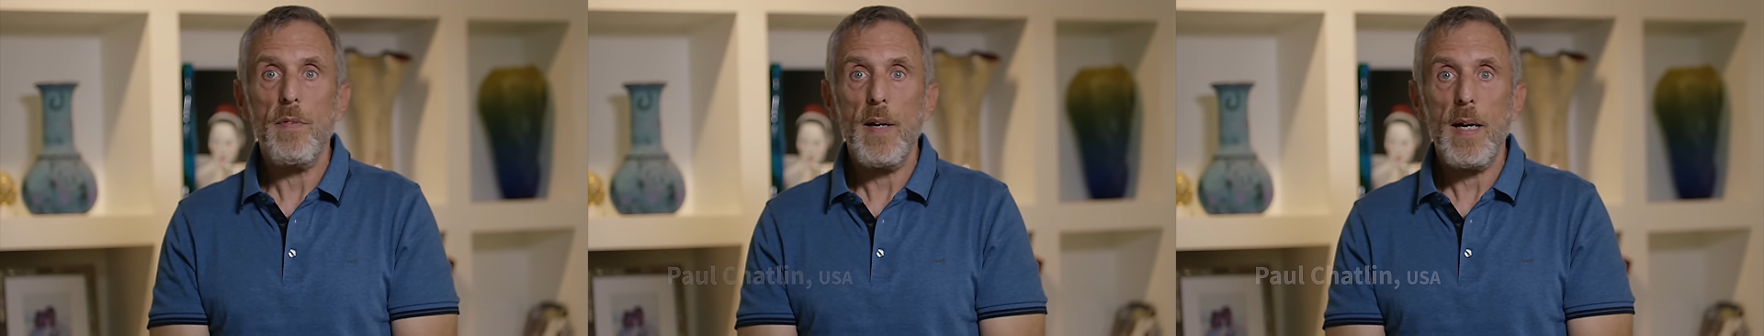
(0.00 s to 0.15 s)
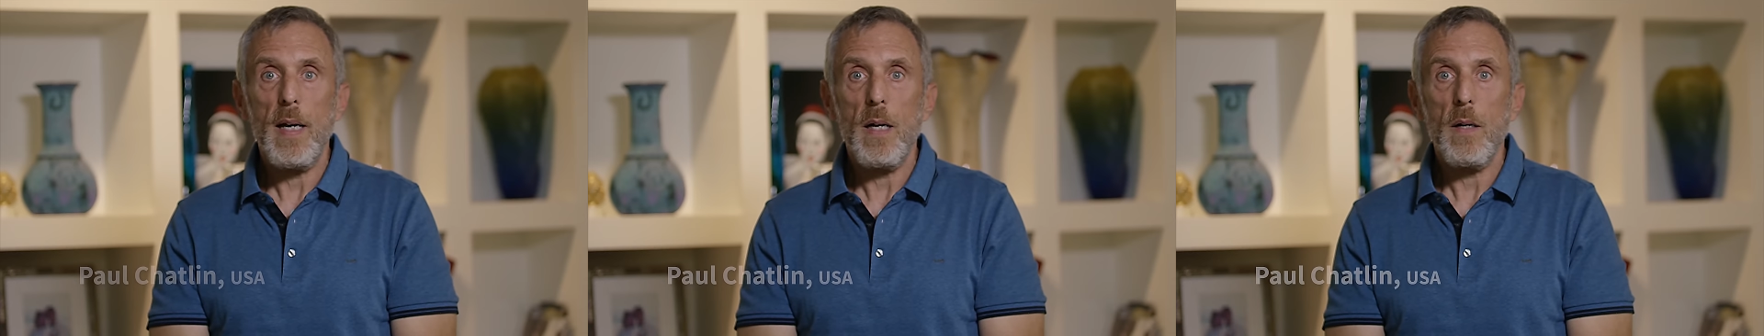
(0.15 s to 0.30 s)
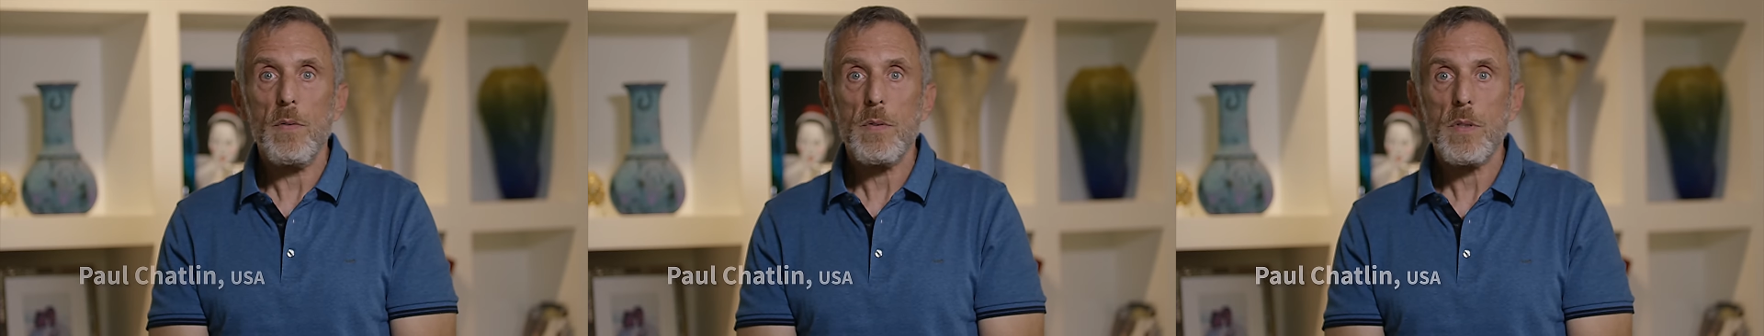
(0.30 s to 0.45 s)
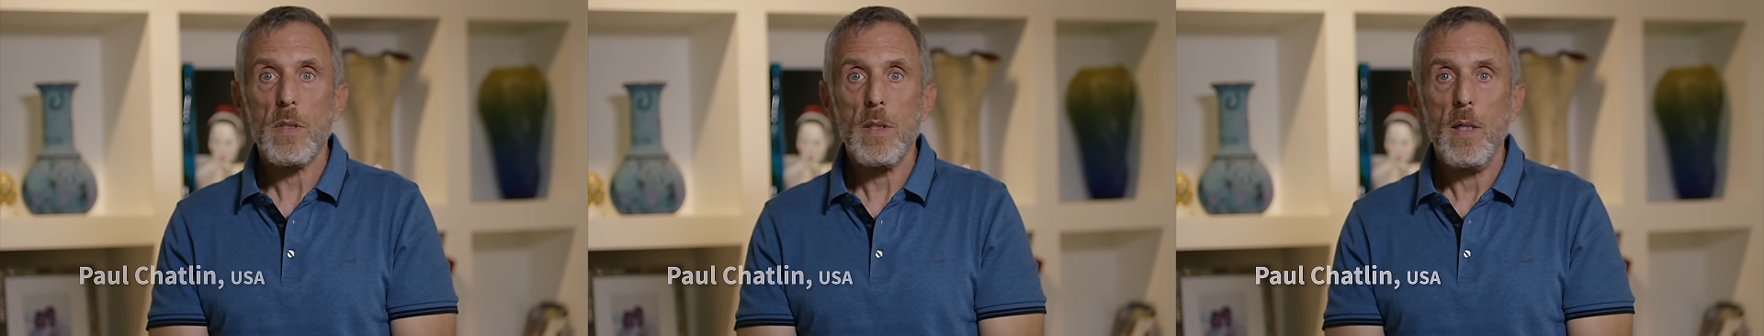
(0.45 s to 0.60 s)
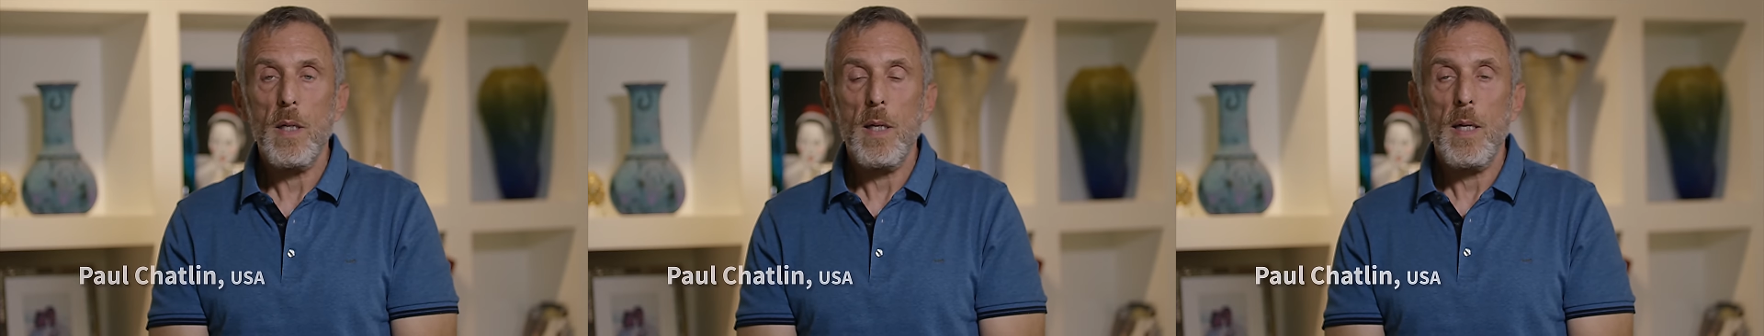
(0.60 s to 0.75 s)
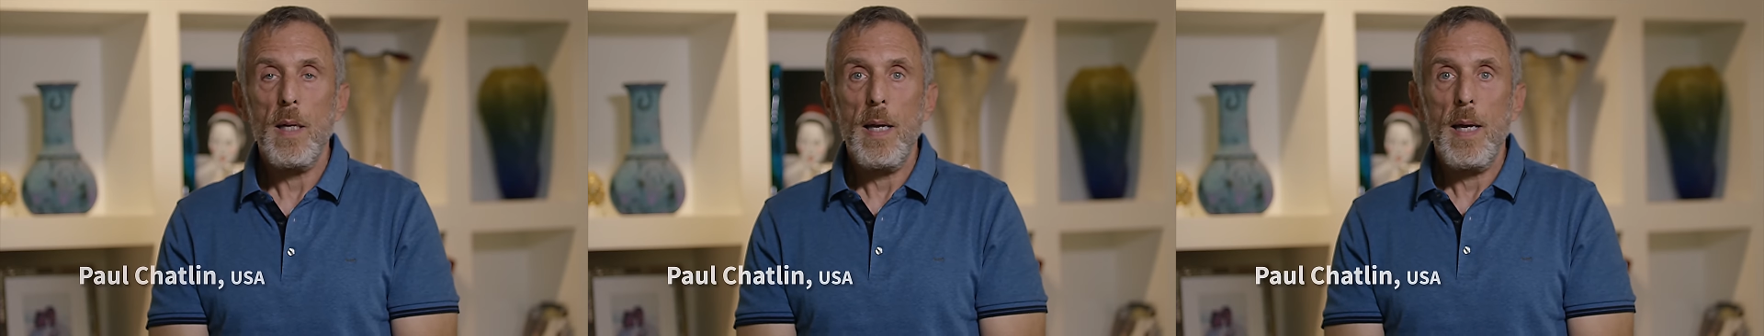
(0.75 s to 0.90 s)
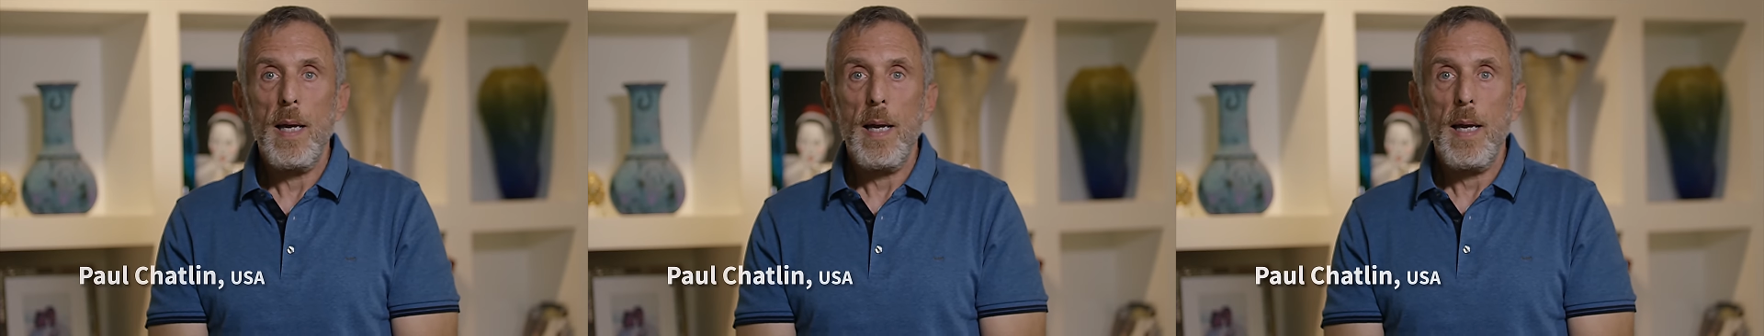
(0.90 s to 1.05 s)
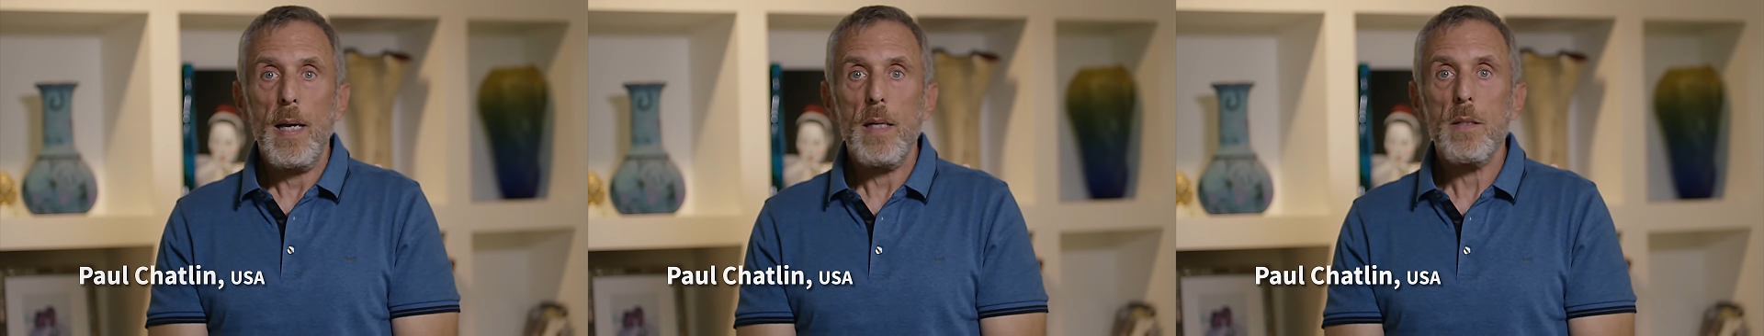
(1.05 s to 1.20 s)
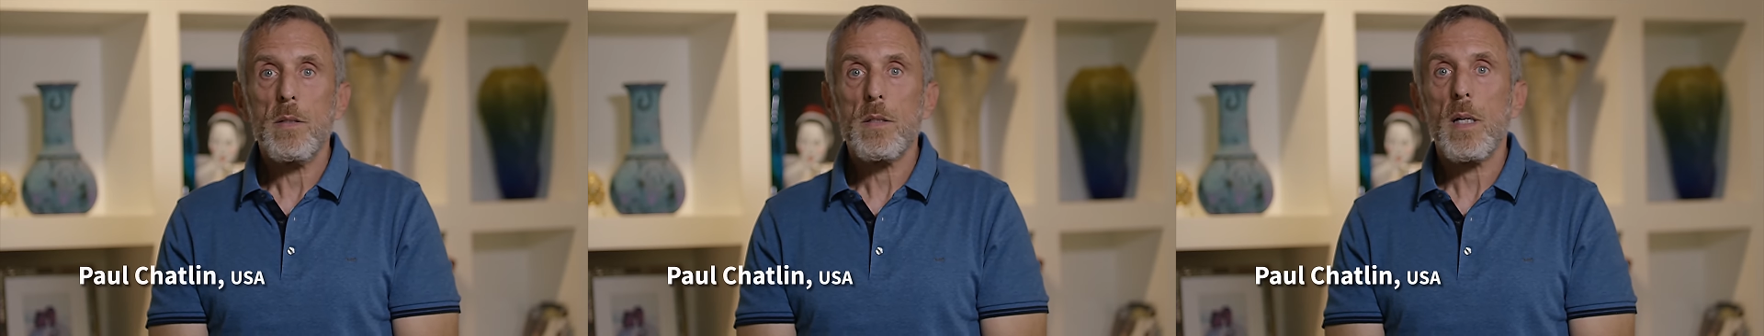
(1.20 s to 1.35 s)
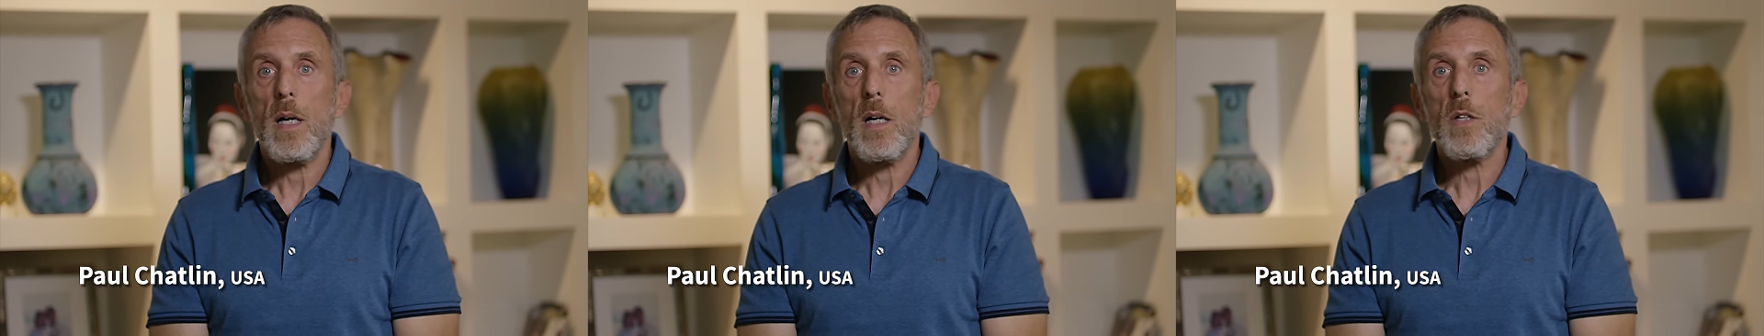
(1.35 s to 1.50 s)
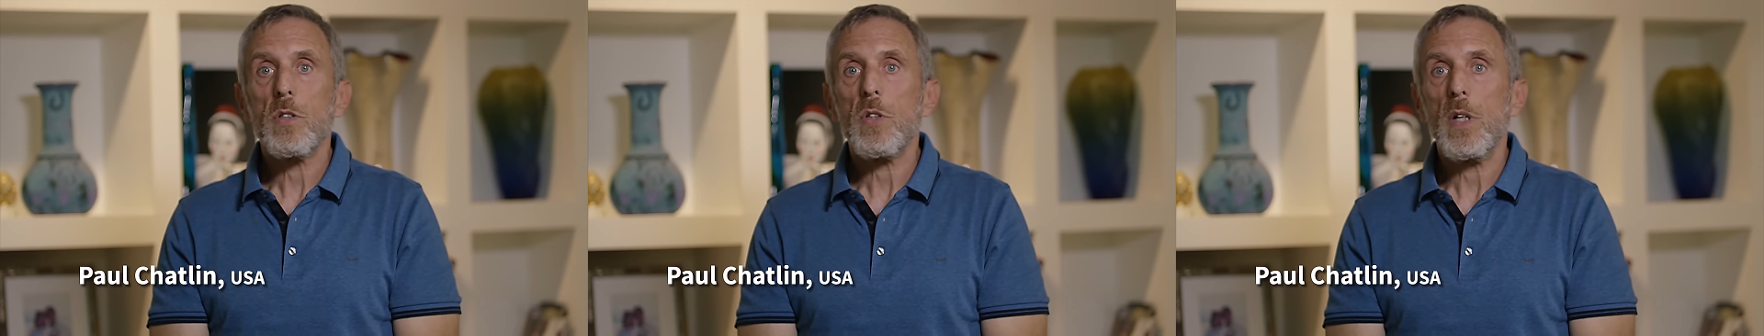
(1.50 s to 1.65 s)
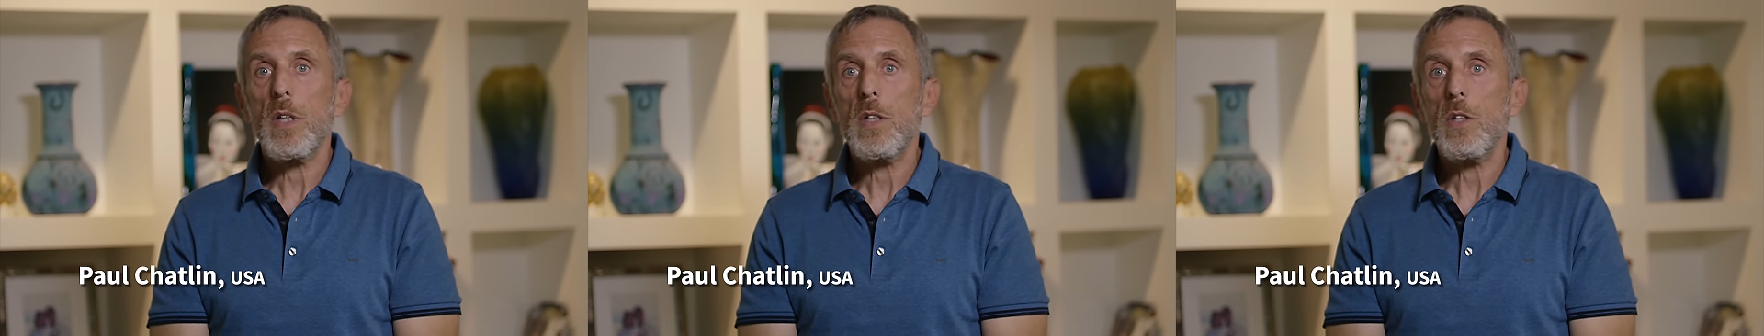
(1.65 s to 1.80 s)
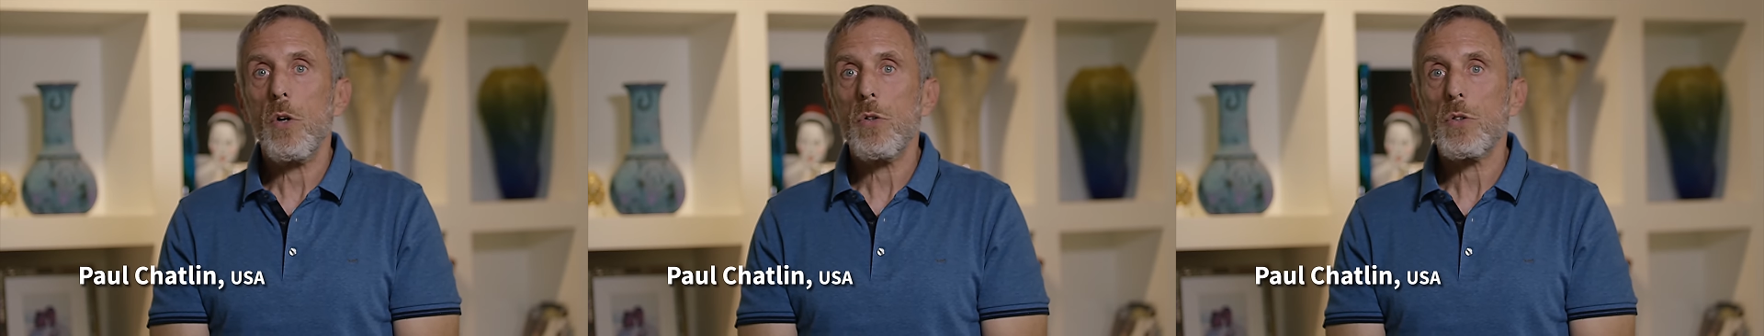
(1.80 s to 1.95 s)
valves and
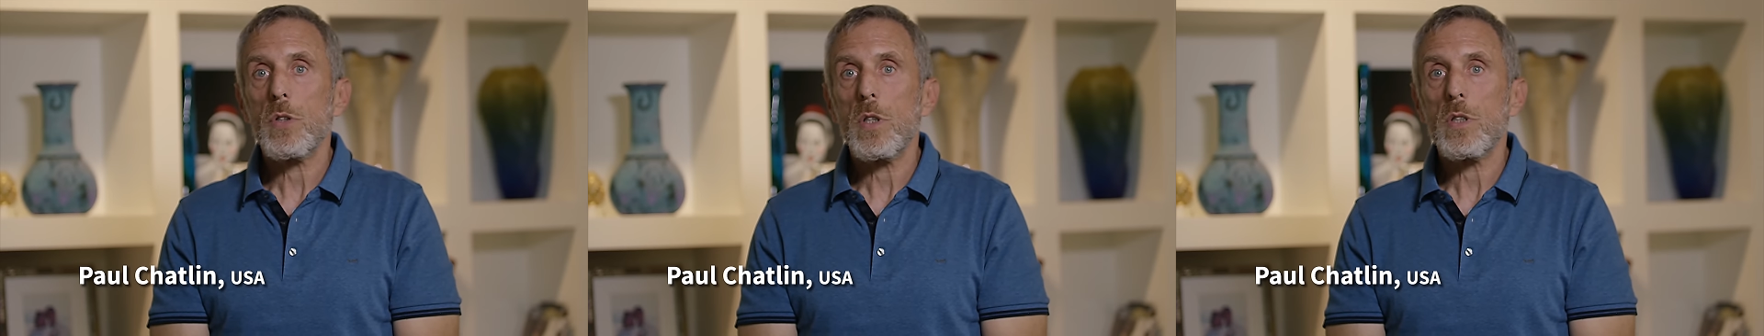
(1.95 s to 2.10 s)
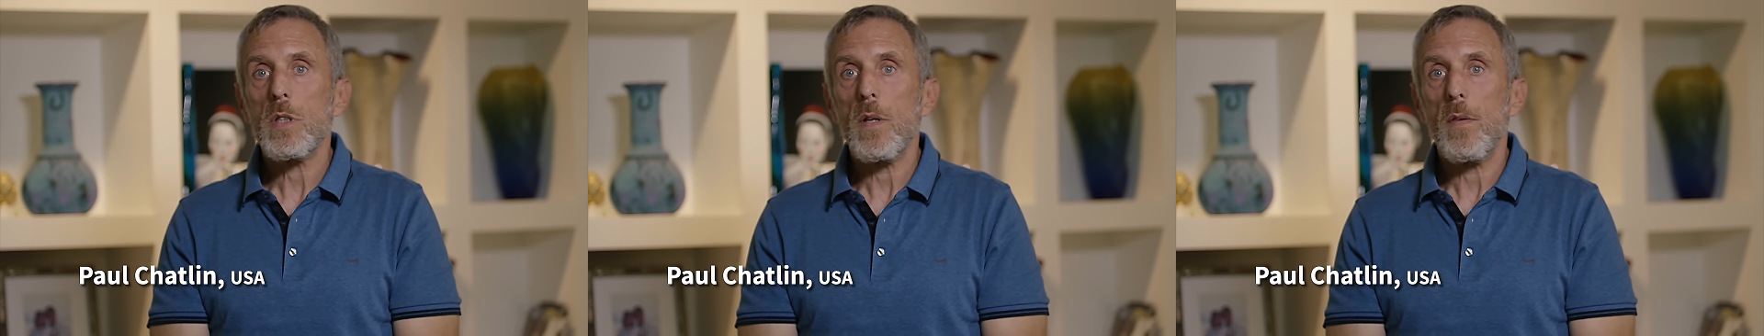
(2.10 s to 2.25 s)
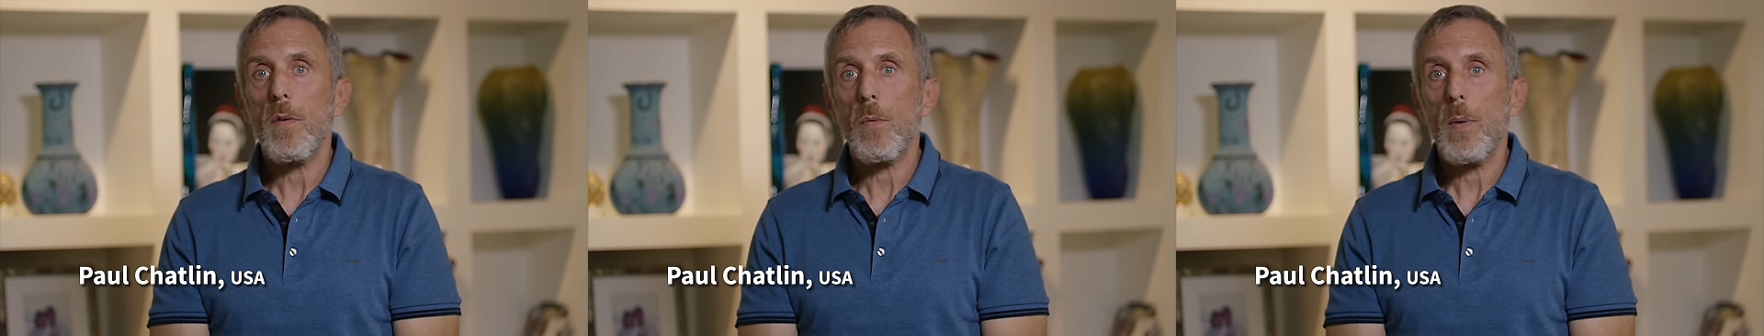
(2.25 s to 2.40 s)
sarcoidosis of the